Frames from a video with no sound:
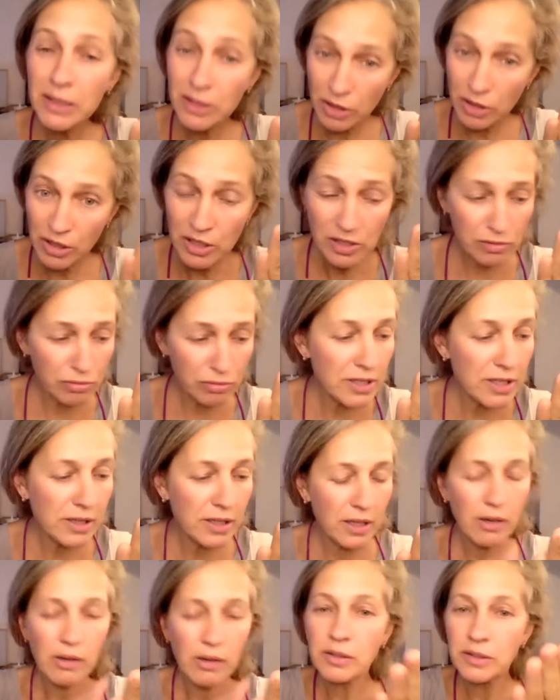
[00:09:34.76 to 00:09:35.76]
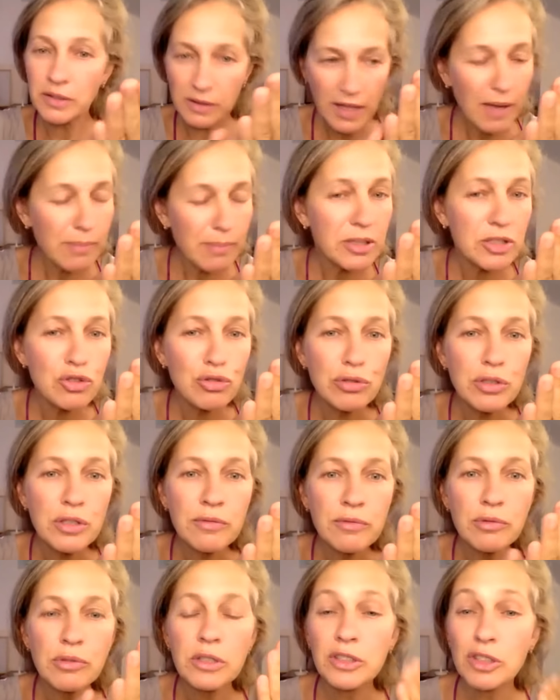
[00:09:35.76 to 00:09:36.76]
But it's really on the
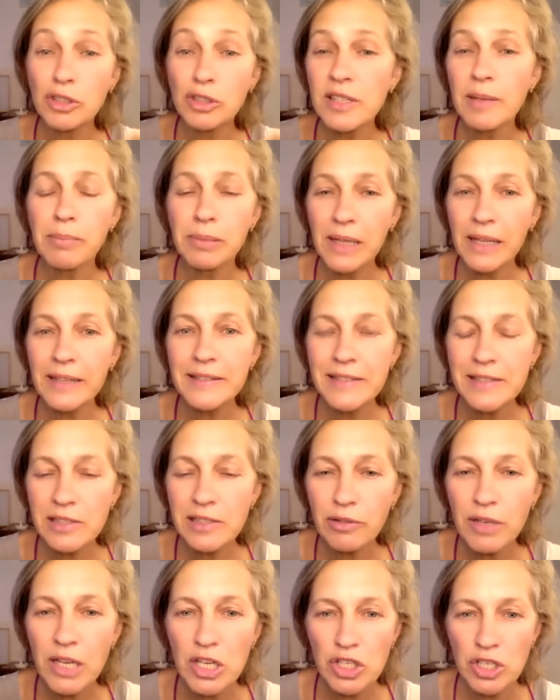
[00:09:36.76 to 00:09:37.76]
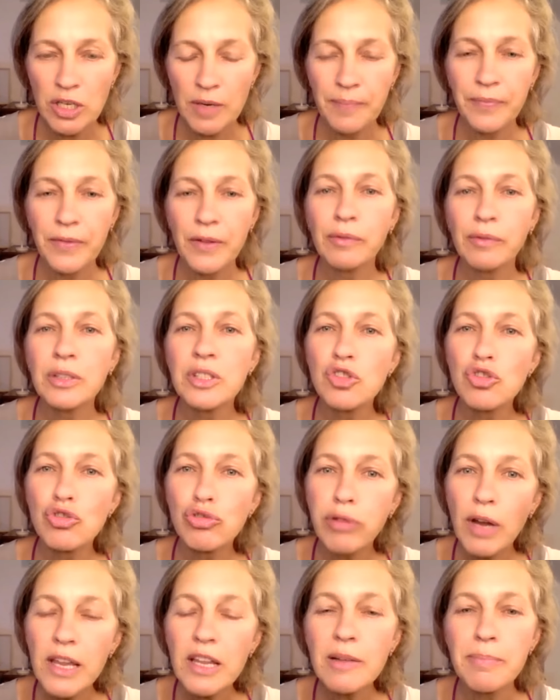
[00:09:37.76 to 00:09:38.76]
laboratory work, there is a blood dyscrasia. What
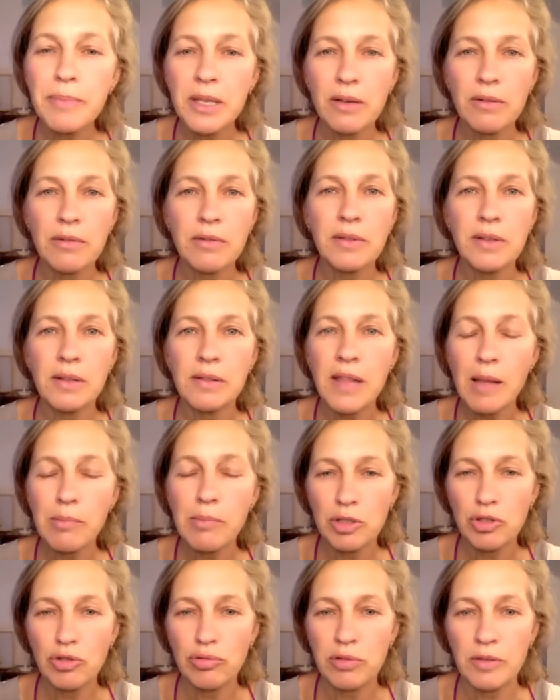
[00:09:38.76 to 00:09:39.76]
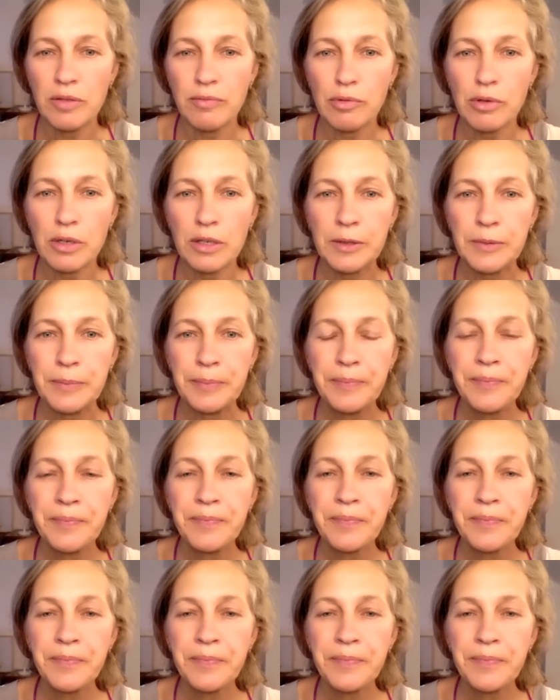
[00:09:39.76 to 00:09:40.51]
strike me on the laboratory work